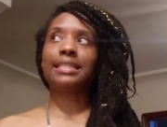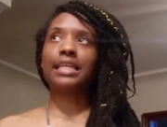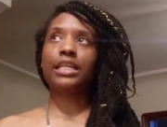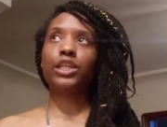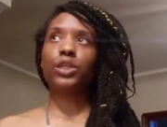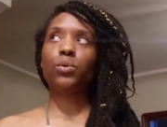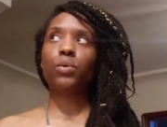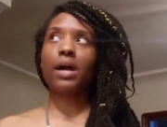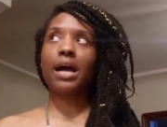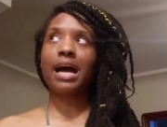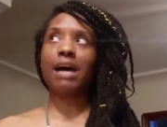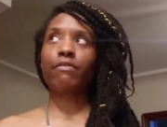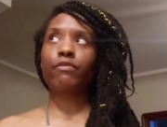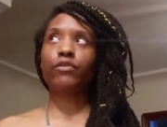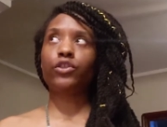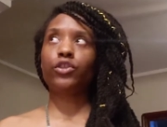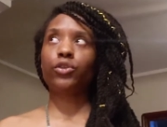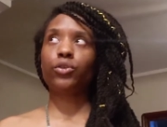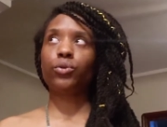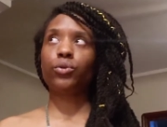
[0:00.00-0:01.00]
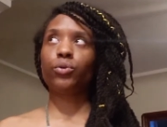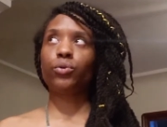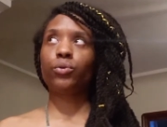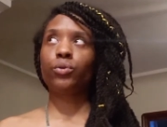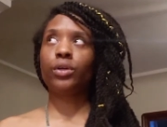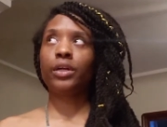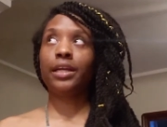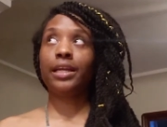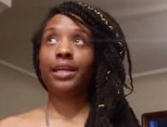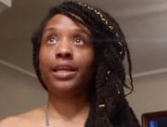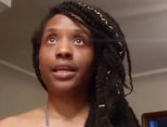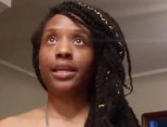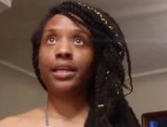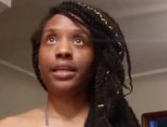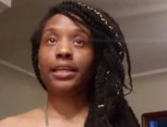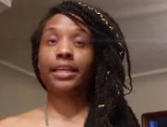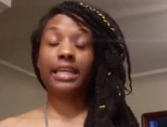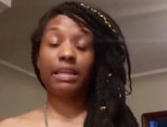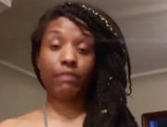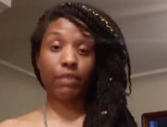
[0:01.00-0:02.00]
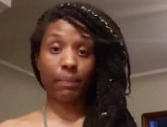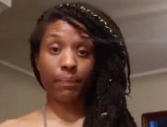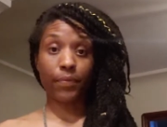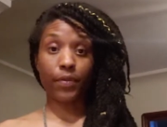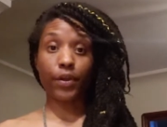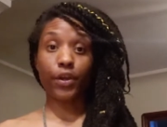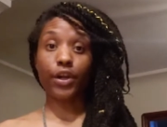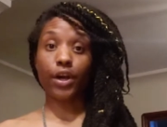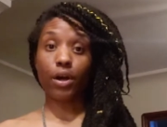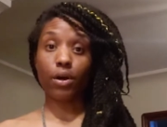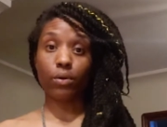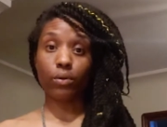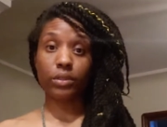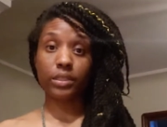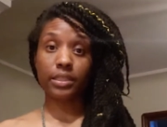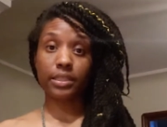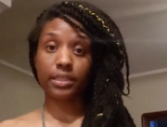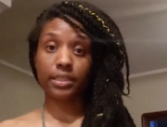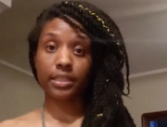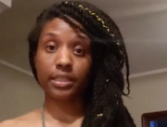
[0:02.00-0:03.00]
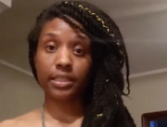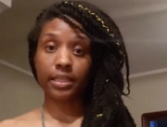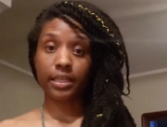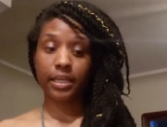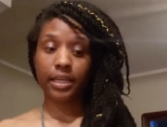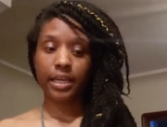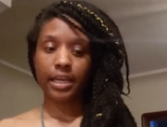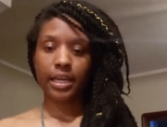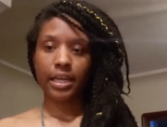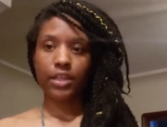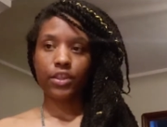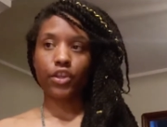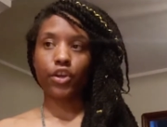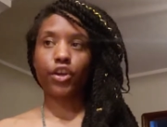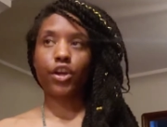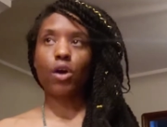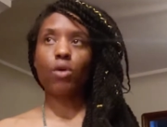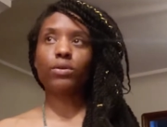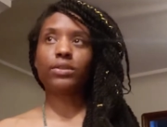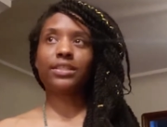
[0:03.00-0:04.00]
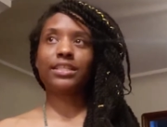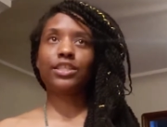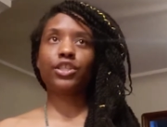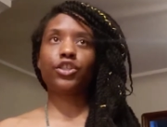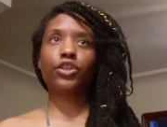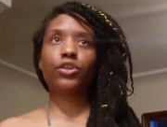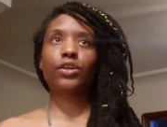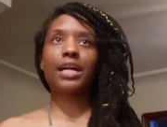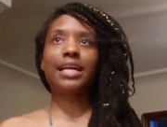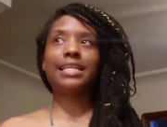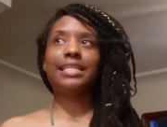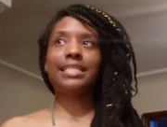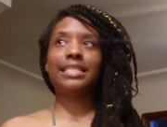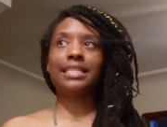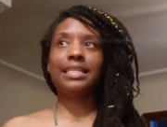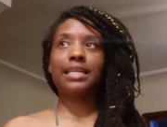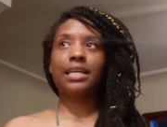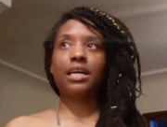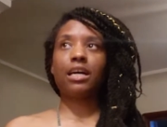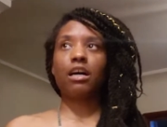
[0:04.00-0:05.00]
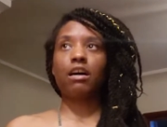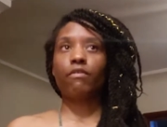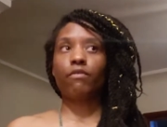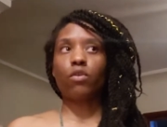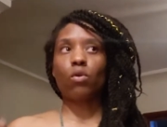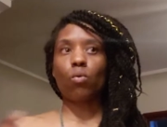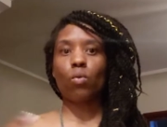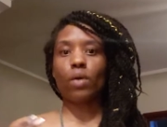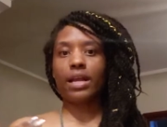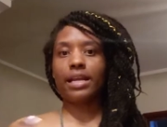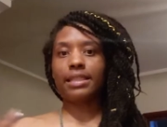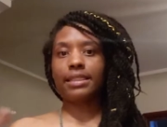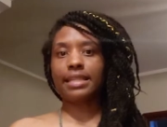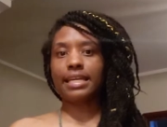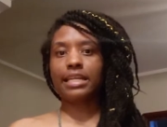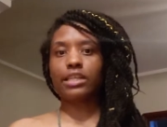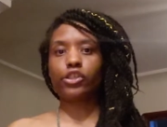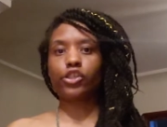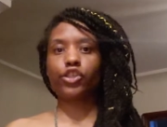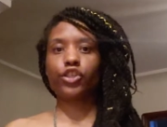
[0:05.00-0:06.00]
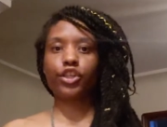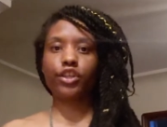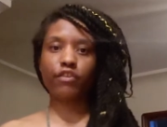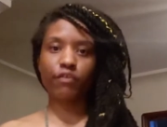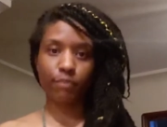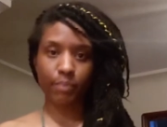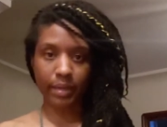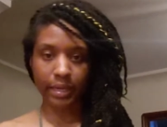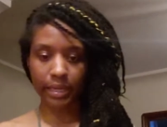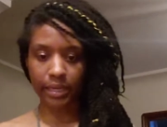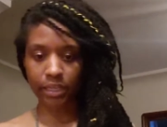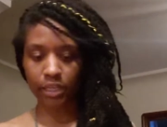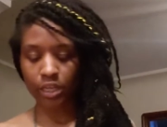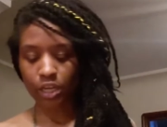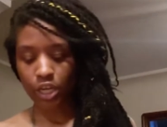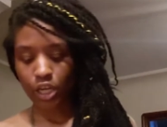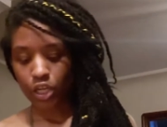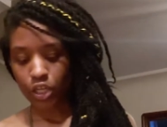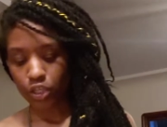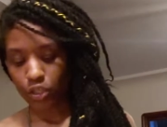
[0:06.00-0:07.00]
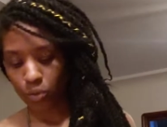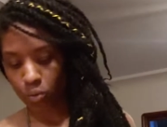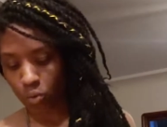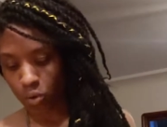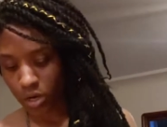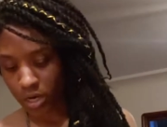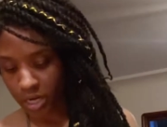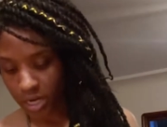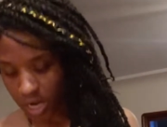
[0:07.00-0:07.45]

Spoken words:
that you have to give up the ghost is your idea of the way things should have been, your